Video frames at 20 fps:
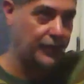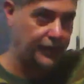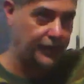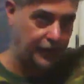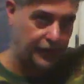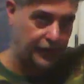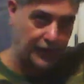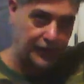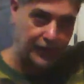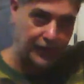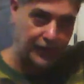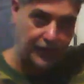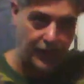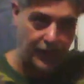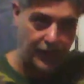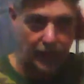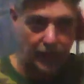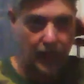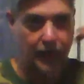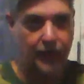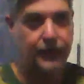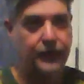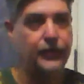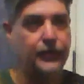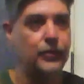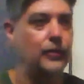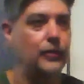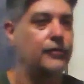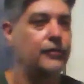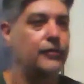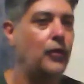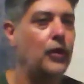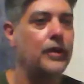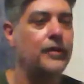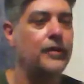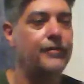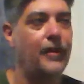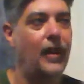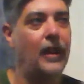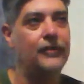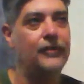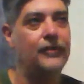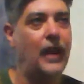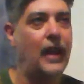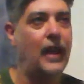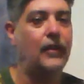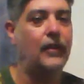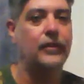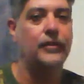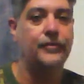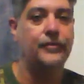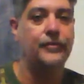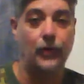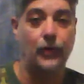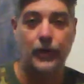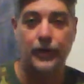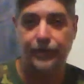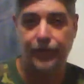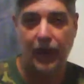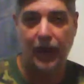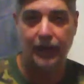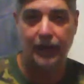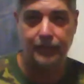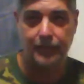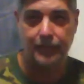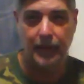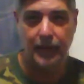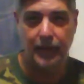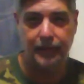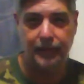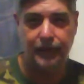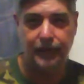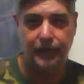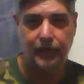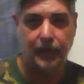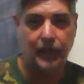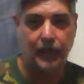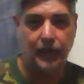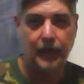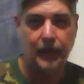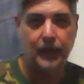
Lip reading: This is what this other artist's doing. $45, 45 minutes.